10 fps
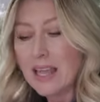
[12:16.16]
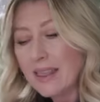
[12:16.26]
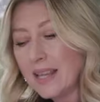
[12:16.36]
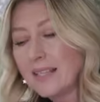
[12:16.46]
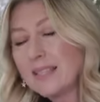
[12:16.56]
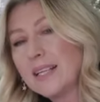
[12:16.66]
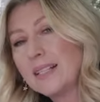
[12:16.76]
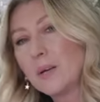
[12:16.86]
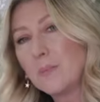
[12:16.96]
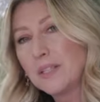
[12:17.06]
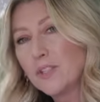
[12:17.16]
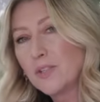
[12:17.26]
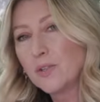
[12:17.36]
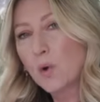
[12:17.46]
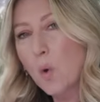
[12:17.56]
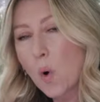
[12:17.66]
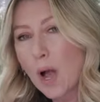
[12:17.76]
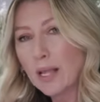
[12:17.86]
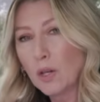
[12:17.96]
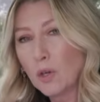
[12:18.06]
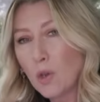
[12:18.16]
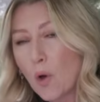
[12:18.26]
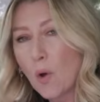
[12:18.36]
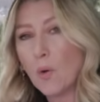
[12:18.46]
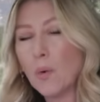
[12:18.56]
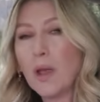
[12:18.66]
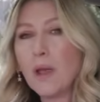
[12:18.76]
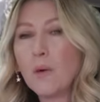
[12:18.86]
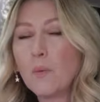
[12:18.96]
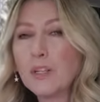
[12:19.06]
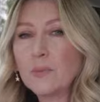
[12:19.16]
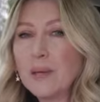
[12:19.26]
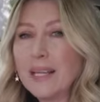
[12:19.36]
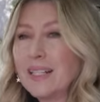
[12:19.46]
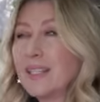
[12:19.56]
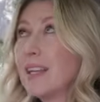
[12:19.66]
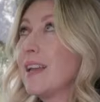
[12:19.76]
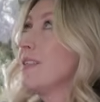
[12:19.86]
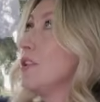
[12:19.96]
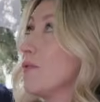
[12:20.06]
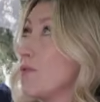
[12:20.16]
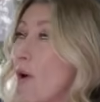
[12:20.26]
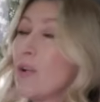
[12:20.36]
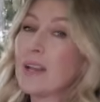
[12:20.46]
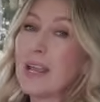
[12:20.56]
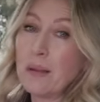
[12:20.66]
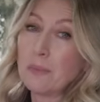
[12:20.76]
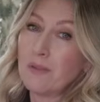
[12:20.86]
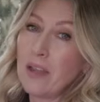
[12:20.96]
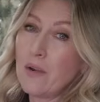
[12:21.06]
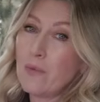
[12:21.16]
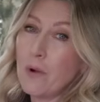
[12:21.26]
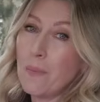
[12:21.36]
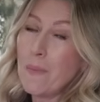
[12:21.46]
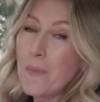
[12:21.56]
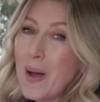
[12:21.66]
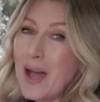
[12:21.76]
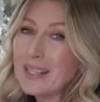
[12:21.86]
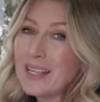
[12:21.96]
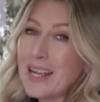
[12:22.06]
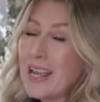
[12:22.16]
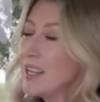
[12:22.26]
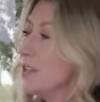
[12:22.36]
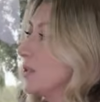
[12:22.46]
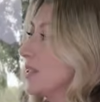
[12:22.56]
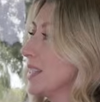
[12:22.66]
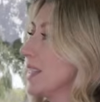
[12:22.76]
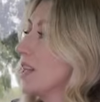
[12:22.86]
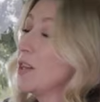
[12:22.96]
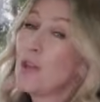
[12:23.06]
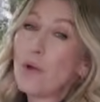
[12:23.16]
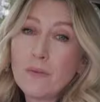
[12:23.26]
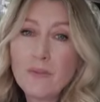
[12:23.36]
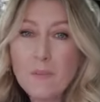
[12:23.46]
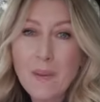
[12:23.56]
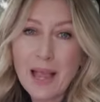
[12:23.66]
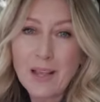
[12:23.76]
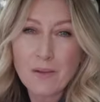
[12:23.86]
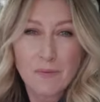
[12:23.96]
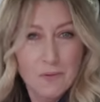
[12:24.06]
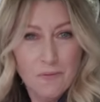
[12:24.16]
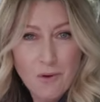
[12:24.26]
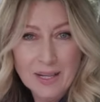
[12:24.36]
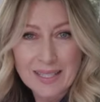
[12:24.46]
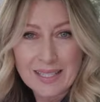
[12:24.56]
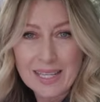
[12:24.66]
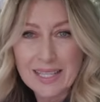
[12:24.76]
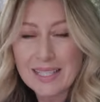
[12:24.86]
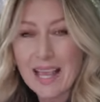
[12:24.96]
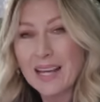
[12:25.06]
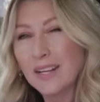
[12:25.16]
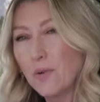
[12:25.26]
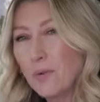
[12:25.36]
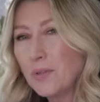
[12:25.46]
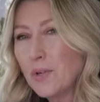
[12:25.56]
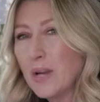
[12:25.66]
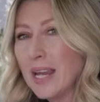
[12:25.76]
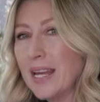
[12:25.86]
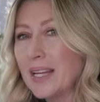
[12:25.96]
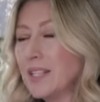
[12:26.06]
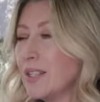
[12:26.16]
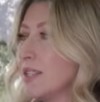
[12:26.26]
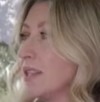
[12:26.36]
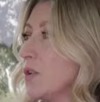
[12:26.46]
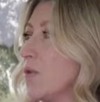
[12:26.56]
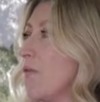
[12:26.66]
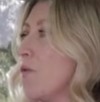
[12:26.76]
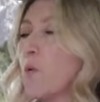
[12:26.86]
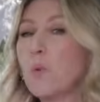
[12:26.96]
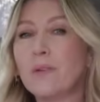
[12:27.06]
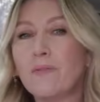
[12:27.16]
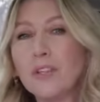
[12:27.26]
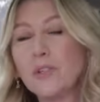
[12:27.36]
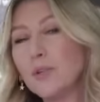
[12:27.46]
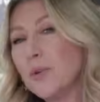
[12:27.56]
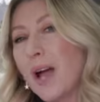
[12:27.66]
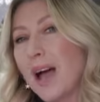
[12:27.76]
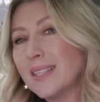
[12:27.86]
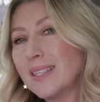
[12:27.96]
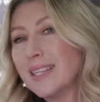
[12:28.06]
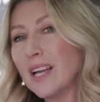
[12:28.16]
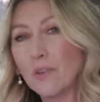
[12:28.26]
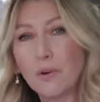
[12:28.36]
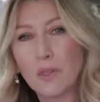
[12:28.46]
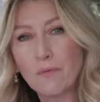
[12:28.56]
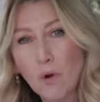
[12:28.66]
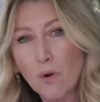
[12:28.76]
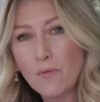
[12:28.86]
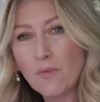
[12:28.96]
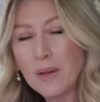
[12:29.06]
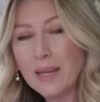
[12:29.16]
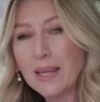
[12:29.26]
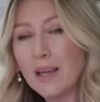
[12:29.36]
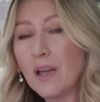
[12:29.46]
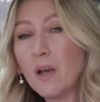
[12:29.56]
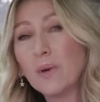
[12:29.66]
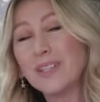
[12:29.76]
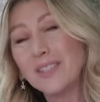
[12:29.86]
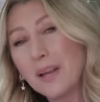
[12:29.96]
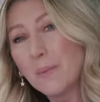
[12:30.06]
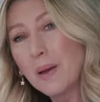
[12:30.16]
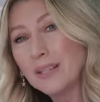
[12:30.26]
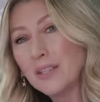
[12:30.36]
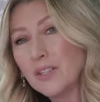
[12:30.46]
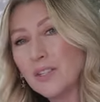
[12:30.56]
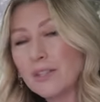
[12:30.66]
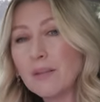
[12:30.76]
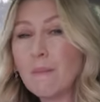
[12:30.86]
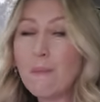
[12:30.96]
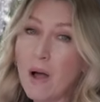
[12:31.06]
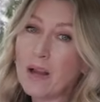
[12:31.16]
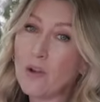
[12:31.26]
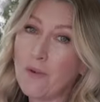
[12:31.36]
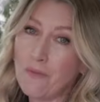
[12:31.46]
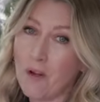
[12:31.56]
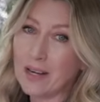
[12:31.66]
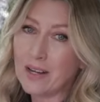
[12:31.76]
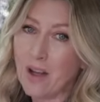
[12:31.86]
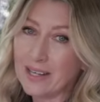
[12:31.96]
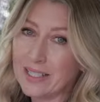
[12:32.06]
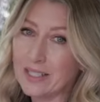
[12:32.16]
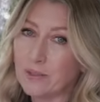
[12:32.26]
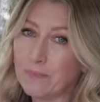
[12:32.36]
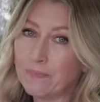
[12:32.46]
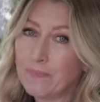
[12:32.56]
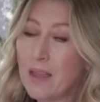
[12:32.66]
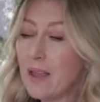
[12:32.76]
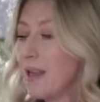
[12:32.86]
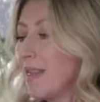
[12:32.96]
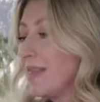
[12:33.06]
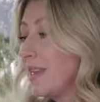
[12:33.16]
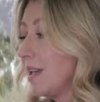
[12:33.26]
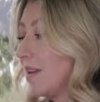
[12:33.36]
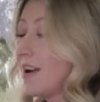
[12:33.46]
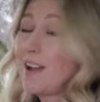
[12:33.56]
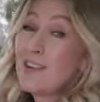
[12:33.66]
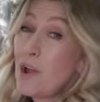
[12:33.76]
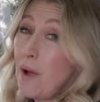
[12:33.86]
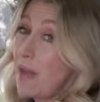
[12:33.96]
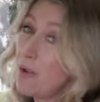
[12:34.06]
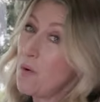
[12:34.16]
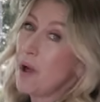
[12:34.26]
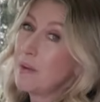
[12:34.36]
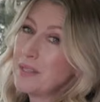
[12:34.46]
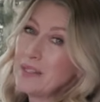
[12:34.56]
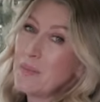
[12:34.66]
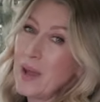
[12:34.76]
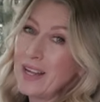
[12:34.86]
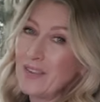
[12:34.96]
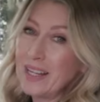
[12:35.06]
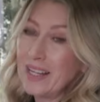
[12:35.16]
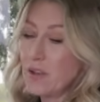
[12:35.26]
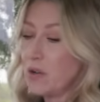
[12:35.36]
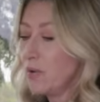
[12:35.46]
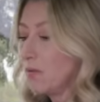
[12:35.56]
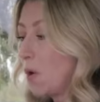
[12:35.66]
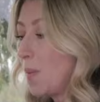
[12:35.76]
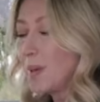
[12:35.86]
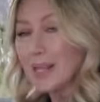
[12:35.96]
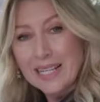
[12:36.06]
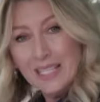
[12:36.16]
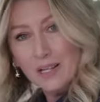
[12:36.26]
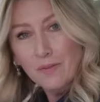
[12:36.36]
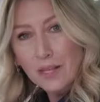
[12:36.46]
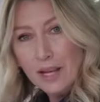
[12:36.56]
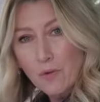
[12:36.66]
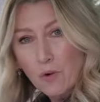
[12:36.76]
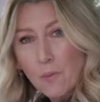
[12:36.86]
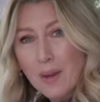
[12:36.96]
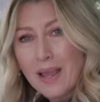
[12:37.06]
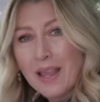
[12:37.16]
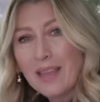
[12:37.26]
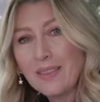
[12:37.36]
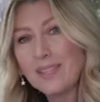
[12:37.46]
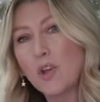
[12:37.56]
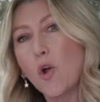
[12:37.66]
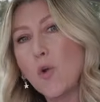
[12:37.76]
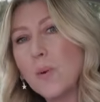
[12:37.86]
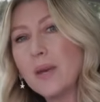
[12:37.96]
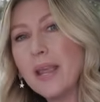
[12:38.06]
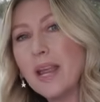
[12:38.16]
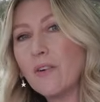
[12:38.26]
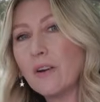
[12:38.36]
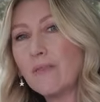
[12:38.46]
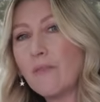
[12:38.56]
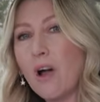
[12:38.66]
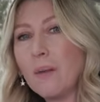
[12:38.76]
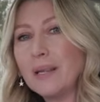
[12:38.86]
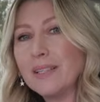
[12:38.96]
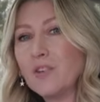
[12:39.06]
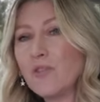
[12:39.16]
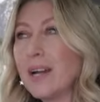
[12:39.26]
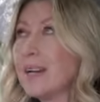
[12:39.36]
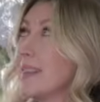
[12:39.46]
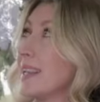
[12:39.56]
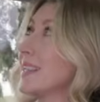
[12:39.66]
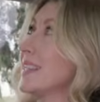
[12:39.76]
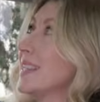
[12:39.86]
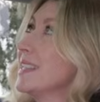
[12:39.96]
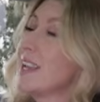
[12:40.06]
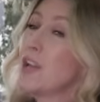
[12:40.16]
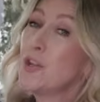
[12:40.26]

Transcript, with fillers: These seats are positioned quite low, which means you've got heaps of headroom, but you see a lot of the back of the front seats and it also hinders your forward vision. You can't see a lot of the road from here, which some passengers might not find ideal. There are no other qualms in the back of here though. You've got plenty of leg room and this open airy vibe is great thanks to this